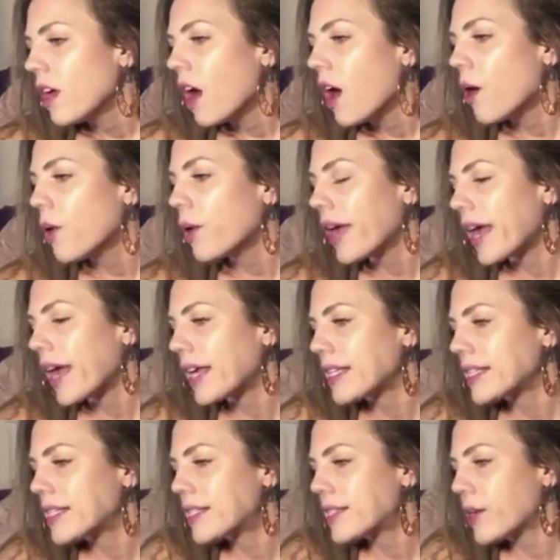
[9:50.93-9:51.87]

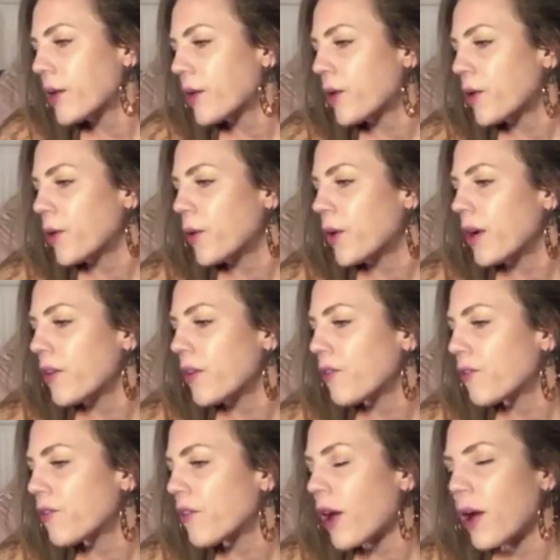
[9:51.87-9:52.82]
Okay, so
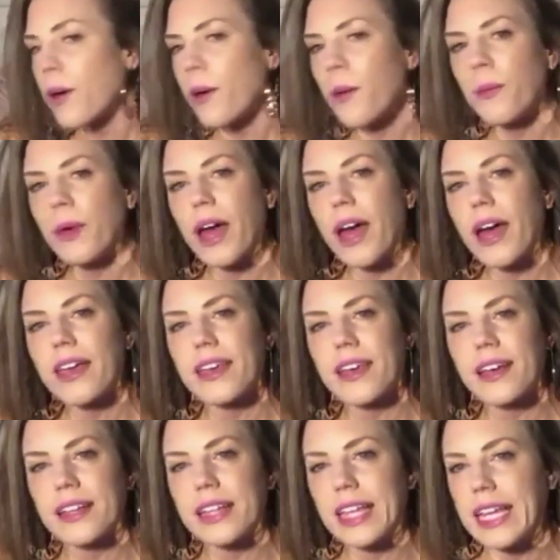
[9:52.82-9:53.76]
from a
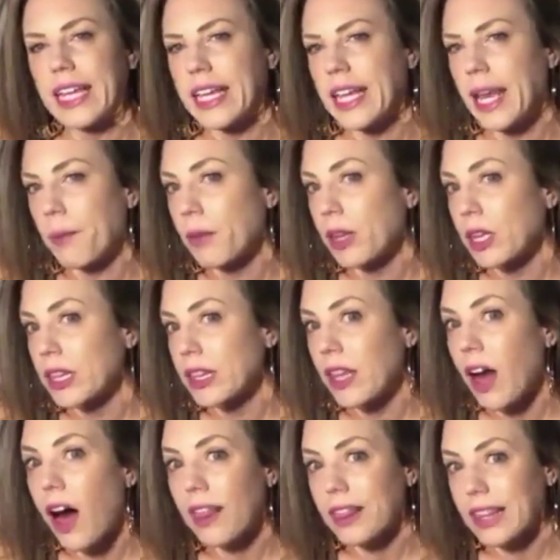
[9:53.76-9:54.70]
young lady named
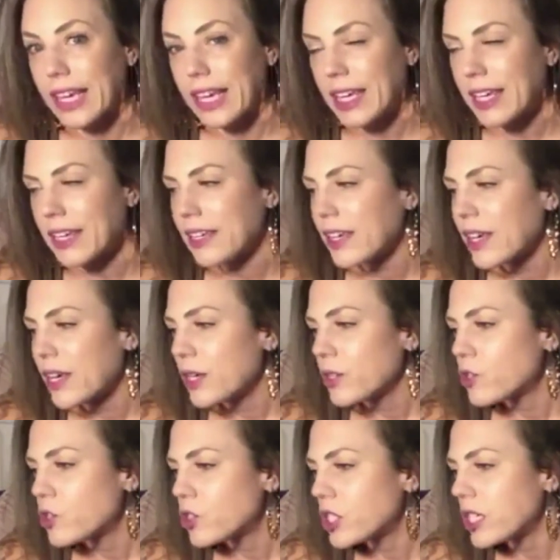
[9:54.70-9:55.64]
Lolly,
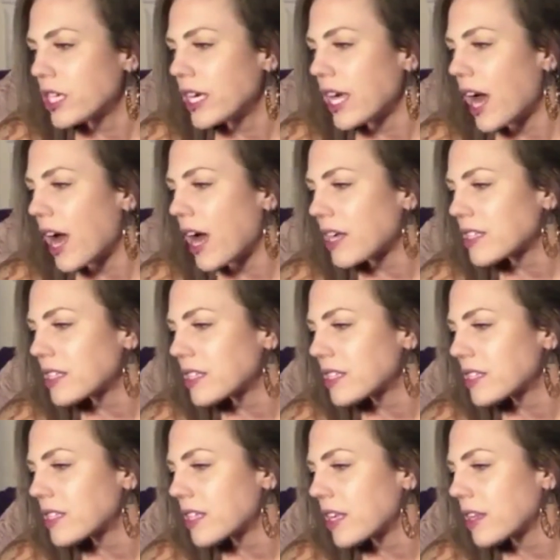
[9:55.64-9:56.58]
she
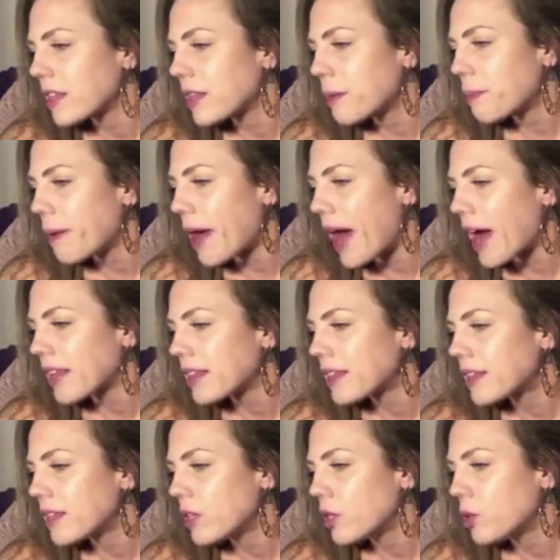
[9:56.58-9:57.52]
asks, the path
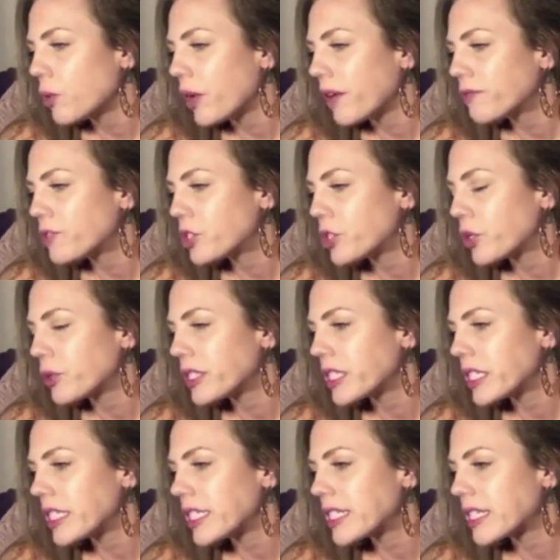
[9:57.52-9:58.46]
you have
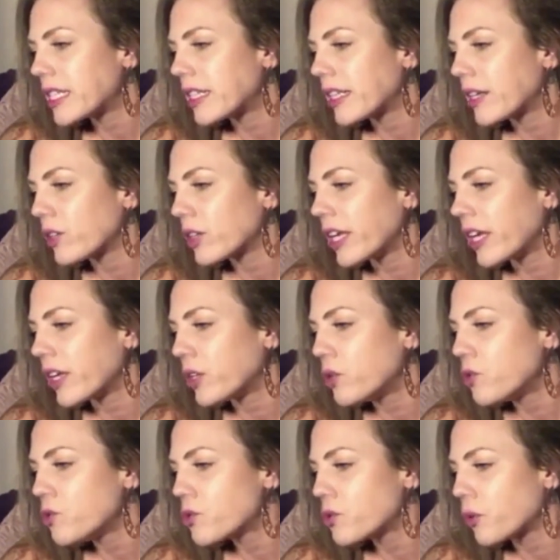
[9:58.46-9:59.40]
chosen is clearly
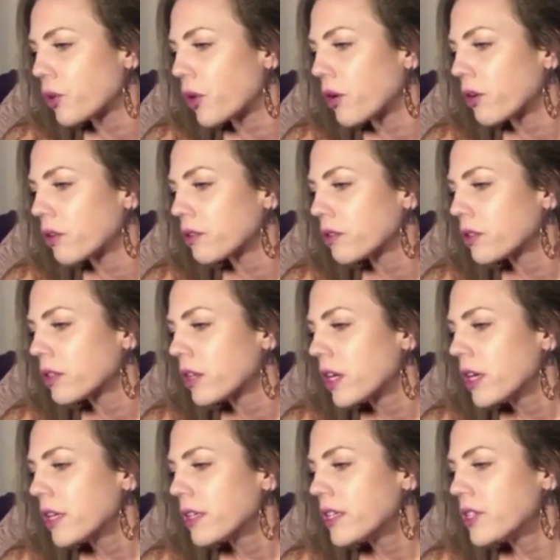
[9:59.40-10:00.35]
unusual.
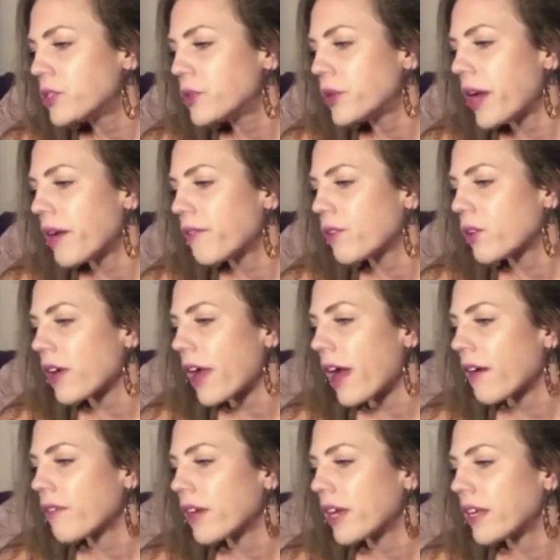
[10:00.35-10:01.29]
Did you ever
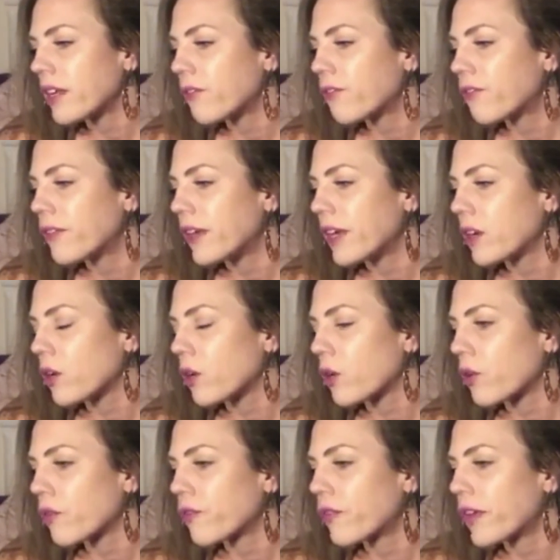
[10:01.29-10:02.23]
have any fear
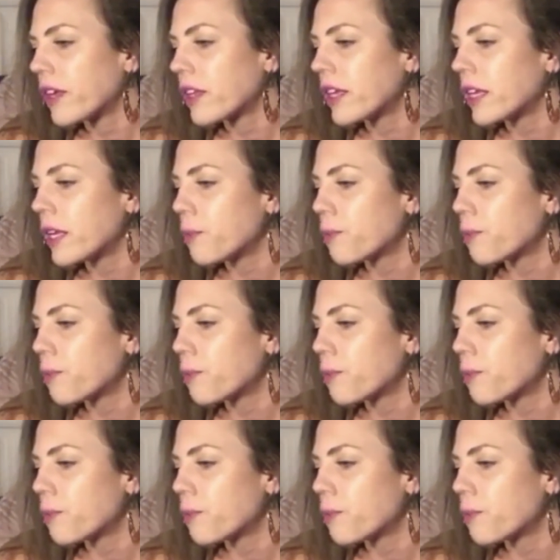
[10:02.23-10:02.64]
or feel any